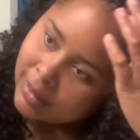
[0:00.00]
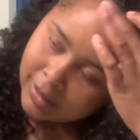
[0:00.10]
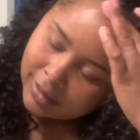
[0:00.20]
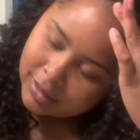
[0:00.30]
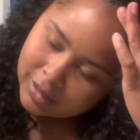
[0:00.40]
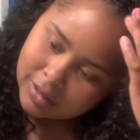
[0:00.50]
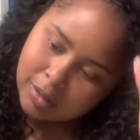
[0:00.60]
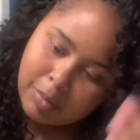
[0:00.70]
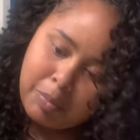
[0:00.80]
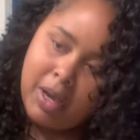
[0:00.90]
This is like
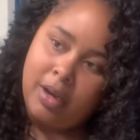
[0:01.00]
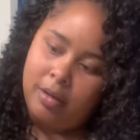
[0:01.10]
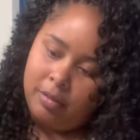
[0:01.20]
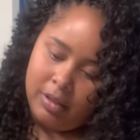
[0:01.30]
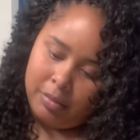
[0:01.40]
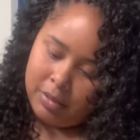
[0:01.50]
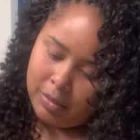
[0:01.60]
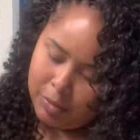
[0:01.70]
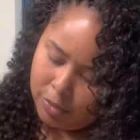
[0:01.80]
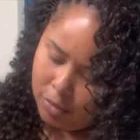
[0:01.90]
my backup one that was in
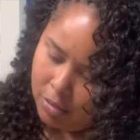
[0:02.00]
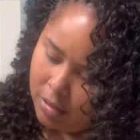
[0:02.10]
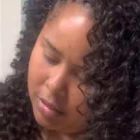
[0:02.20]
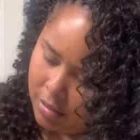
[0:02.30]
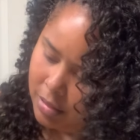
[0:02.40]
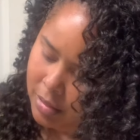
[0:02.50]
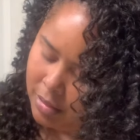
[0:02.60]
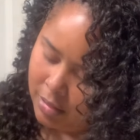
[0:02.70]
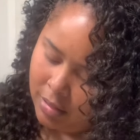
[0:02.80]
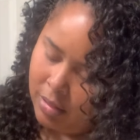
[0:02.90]
my drawer.
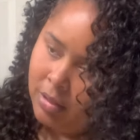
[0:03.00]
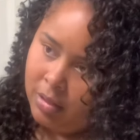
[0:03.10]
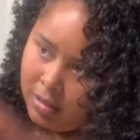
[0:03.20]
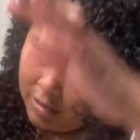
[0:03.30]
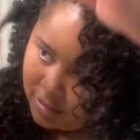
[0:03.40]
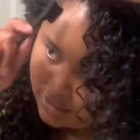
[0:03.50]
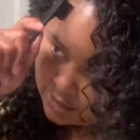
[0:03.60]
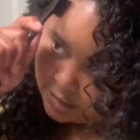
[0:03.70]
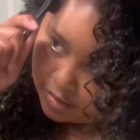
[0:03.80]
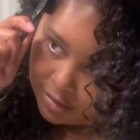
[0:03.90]

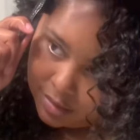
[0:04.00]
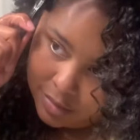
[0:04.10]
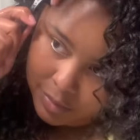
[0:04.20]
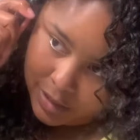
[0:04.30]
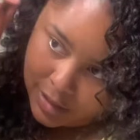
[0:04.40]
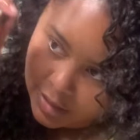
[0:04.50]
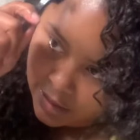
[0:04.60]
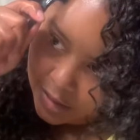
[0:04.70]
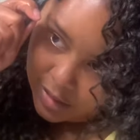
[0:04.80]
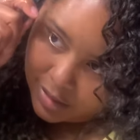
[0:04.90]
So, but
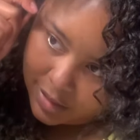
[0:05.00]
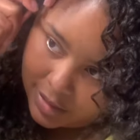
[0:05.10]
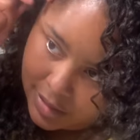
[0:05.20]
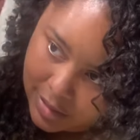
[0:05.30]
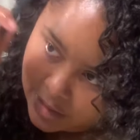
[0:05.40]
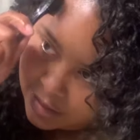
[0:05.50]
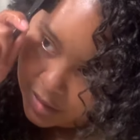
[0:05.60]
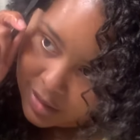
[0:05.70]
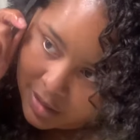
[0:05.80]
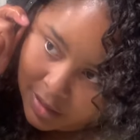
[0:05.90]
I just
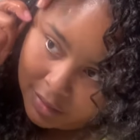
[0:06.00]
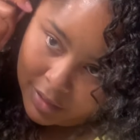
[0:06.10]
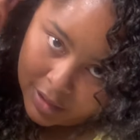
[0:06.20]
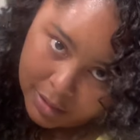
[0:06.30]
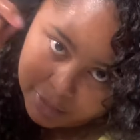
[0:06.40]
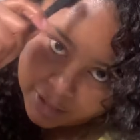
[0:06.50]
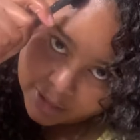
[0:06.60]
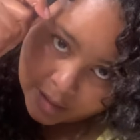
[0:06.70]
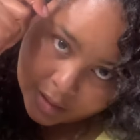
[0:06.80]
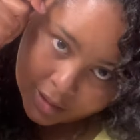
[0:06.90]
cleaned it out really quick.